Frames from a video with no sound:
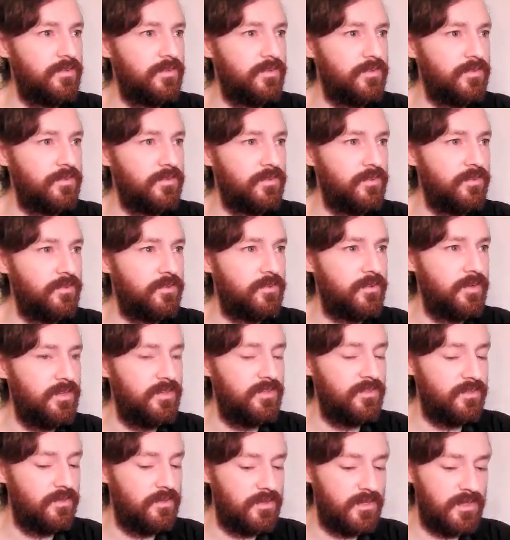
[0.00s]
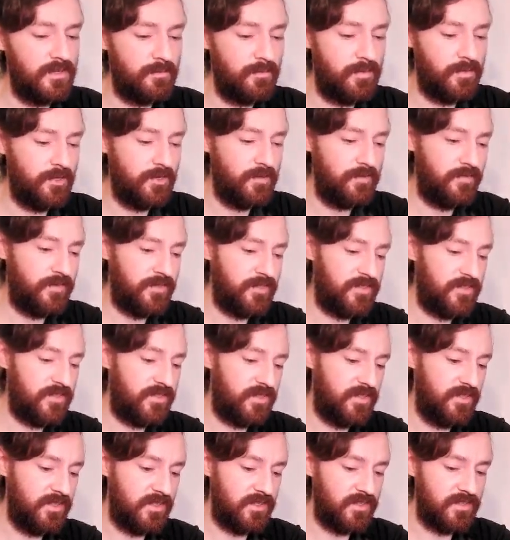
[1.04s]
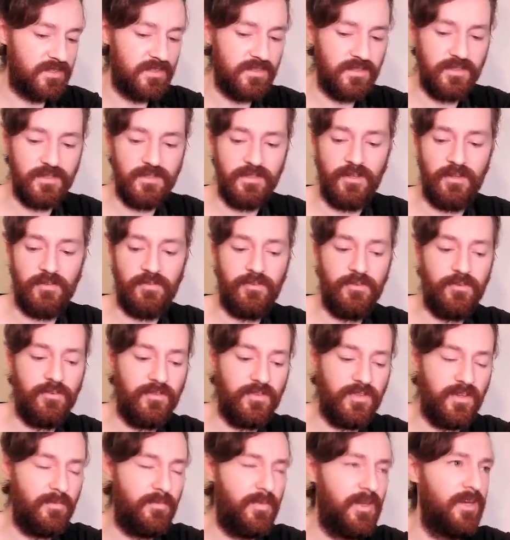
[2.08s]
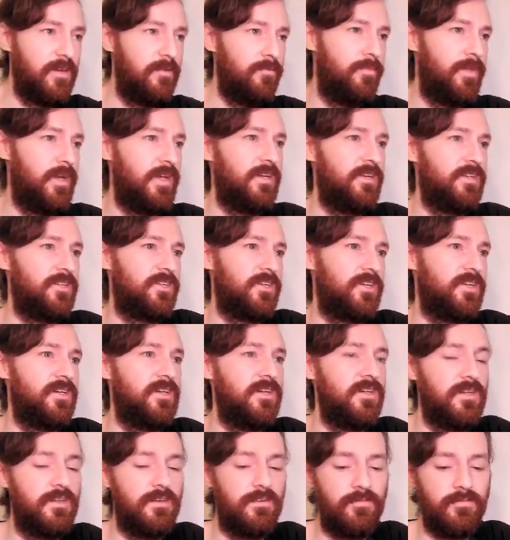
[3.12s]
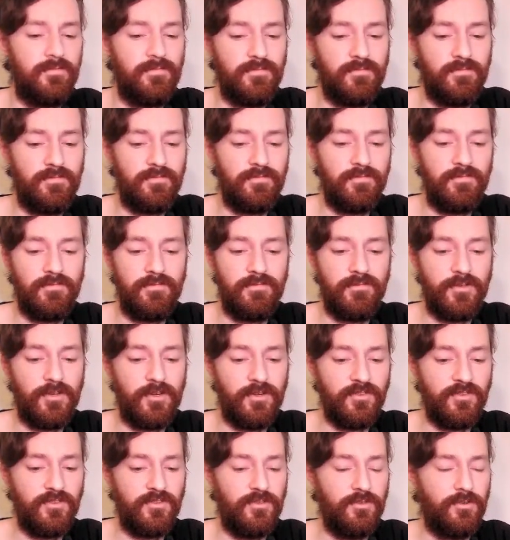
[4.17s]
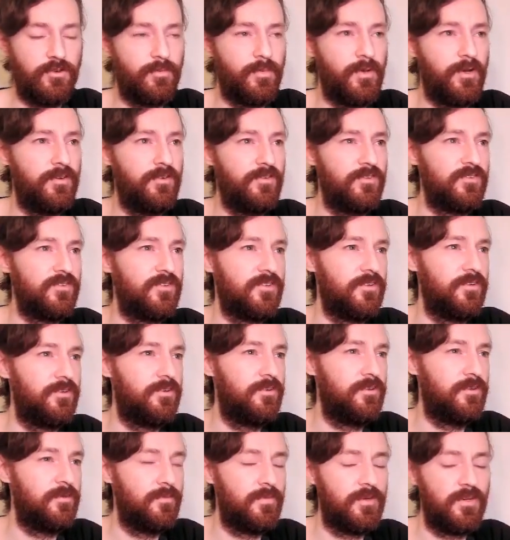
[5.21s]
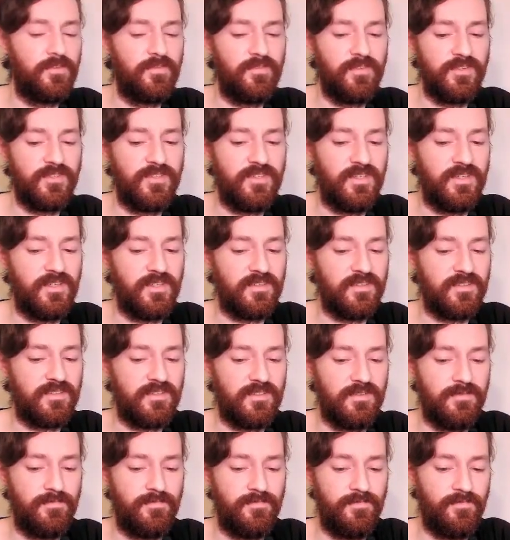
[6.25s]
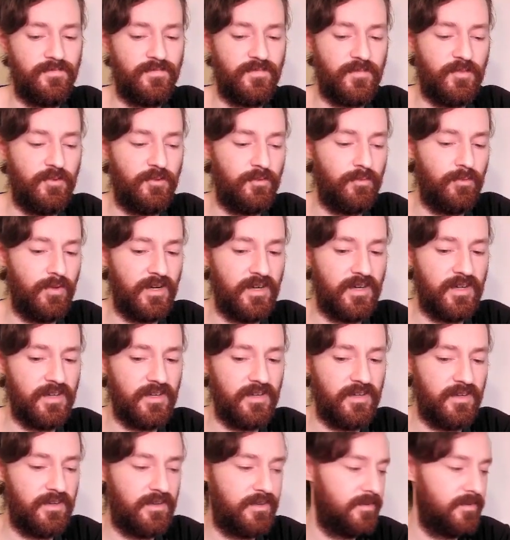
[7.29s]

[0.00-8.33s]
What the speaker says: So it's crazy. You can like block for 6 if you somehow banish a card on your opponent's turn. You can block for 6 with 1 card.